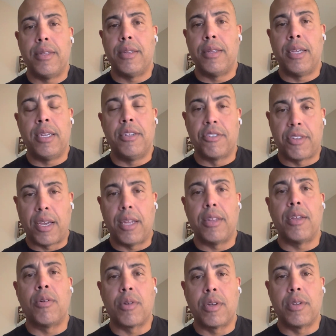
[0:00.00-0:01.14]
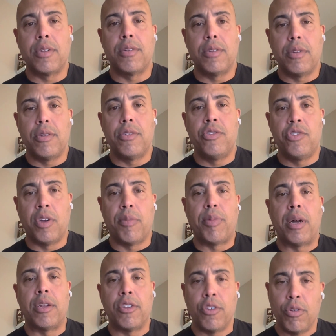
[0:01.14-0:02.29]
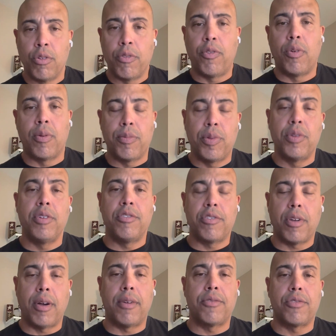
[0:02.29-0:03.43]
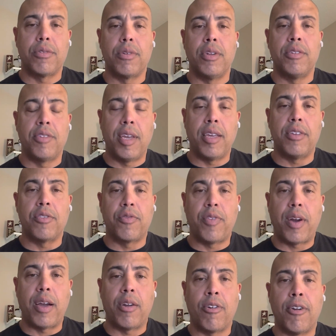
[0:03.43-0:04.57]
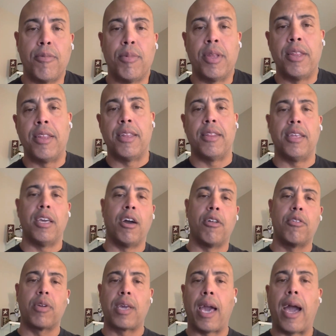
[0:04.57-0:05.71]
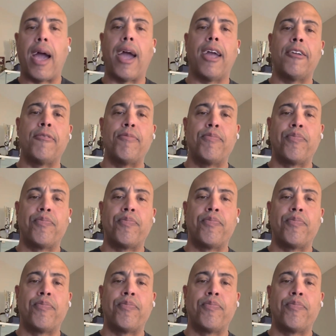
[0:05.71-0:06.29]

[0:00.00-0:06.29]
they decided they were going to jump on a uniformed police officer and take his firearm. And then the other guy,